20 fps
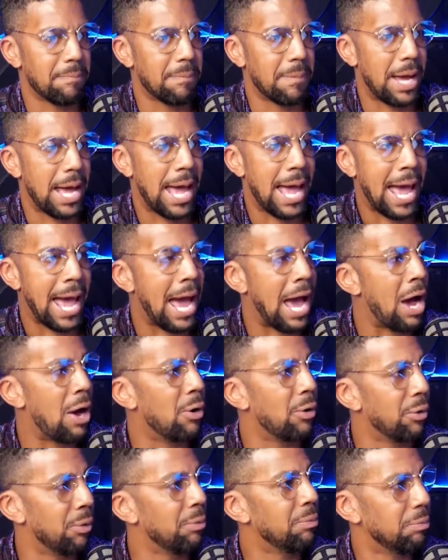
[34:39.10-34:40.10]

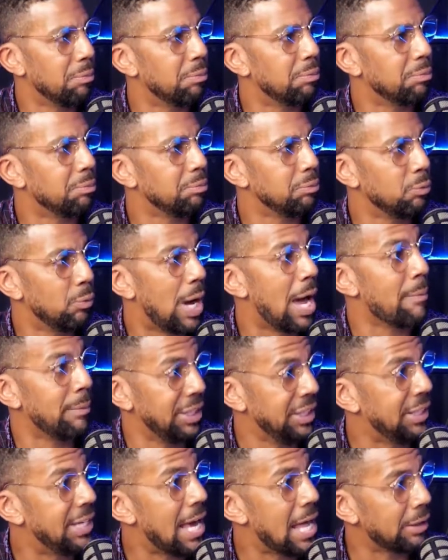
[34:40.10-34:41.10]
how how
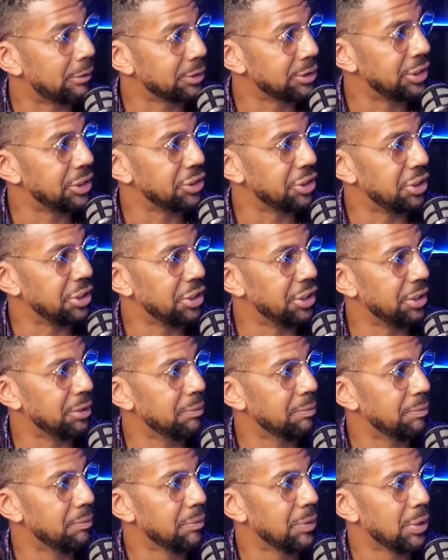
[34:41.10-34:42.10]
many calories they should eat.
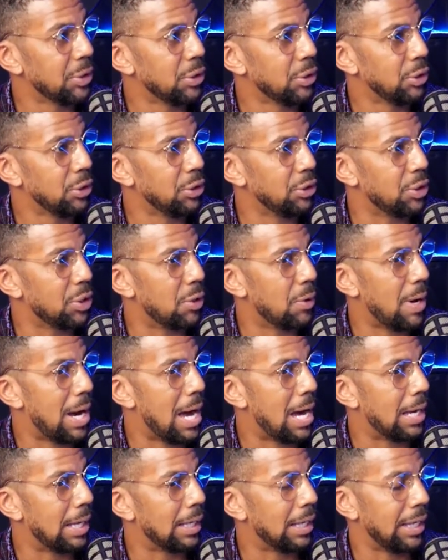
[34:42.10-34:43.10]
Mm -hmm. You know,
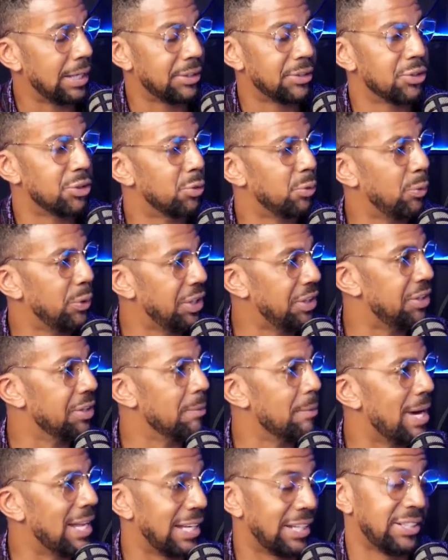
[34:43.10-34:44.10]
I like to tweak
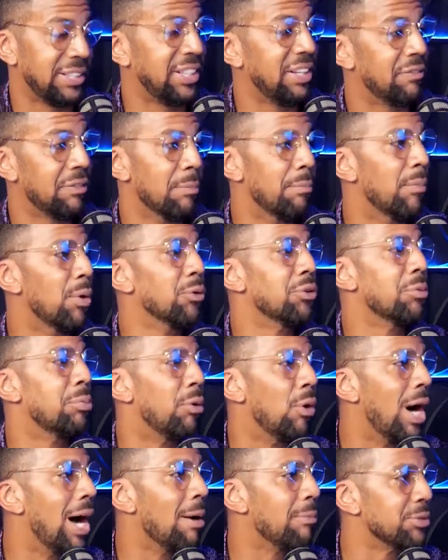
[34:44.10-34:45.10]
them. I like to give them
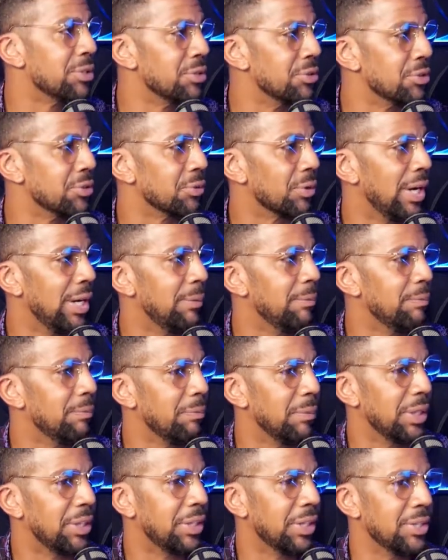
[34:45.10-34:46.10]
multiple options, right? Mm-hmm.
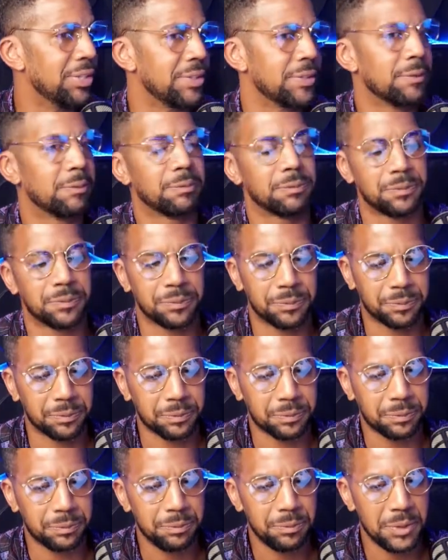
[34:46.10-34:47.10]
Because
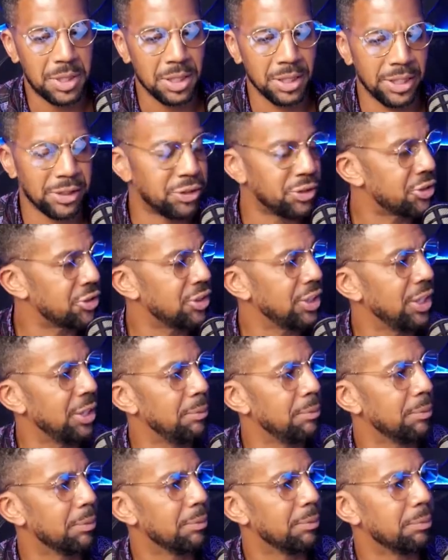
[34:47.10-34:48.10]
let's just
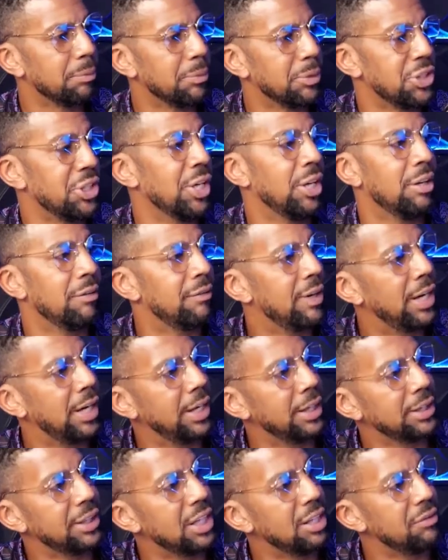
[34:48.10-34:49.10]
say Michelle, if
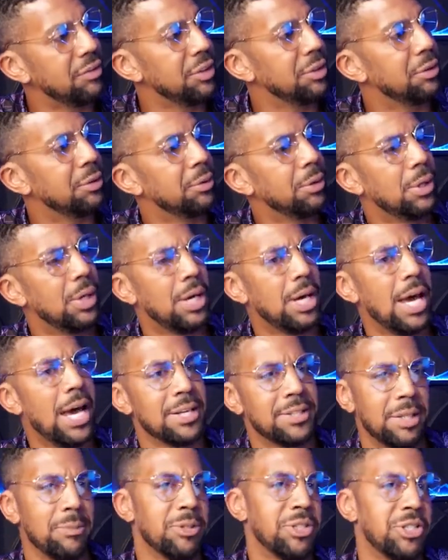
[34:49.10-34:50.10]
I gave you, I
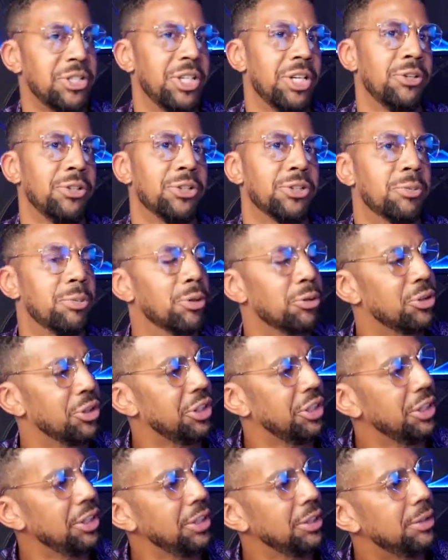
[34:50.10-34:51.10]
say Michelle, you're supposed to
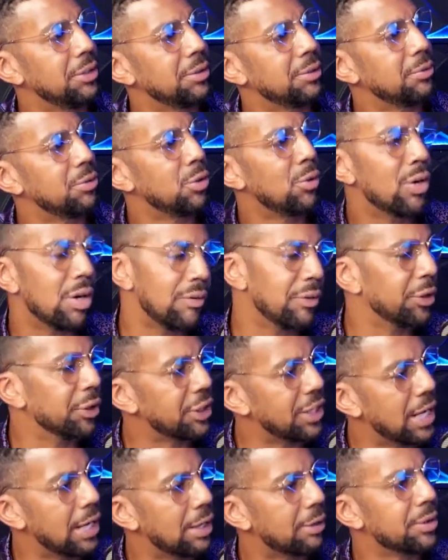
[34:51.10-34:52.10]
eat 1,200
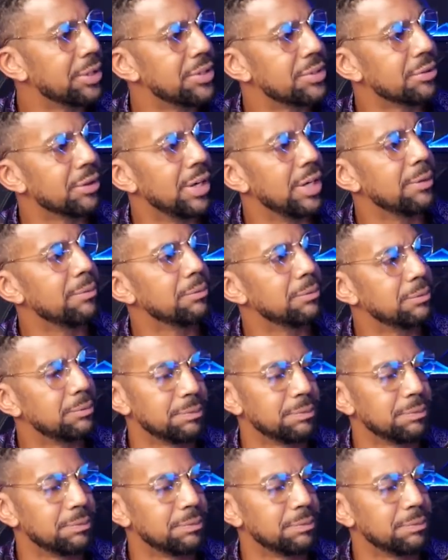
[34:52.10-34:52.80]
calories, right? Okay.